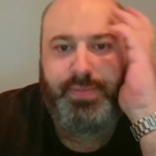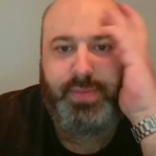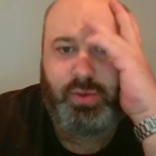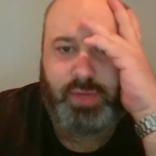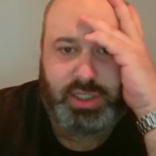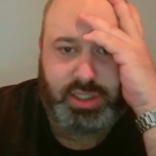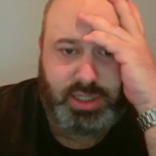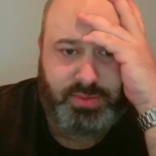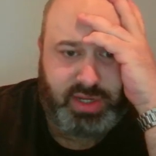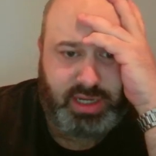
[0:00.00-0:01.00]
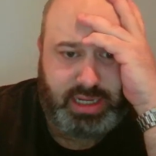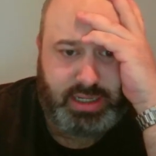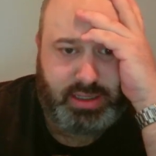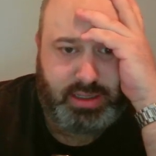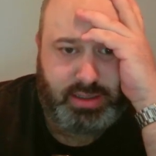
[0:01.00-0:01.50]
Was it something like
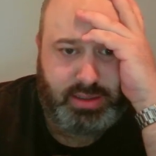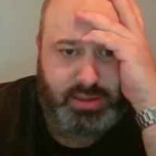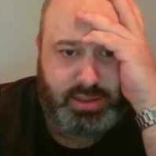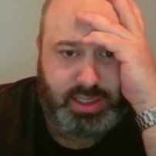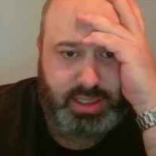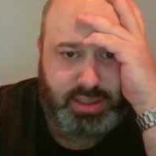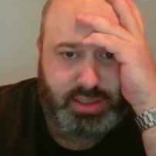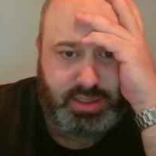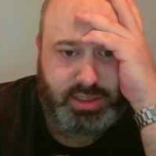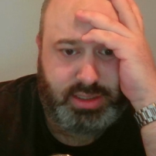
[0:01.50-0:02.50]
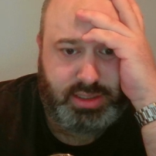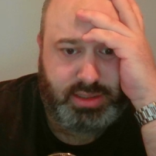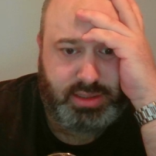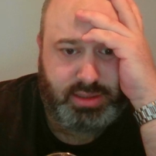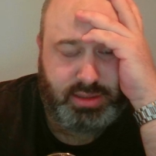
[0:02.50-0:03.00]
this?
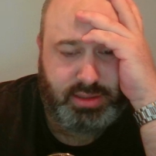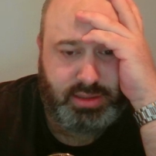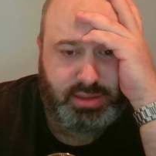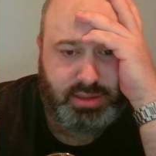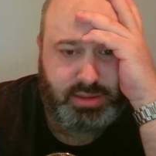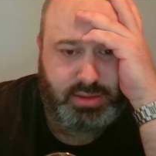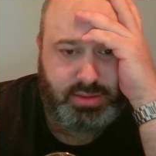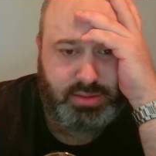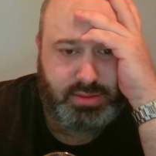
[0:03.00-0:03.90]
No.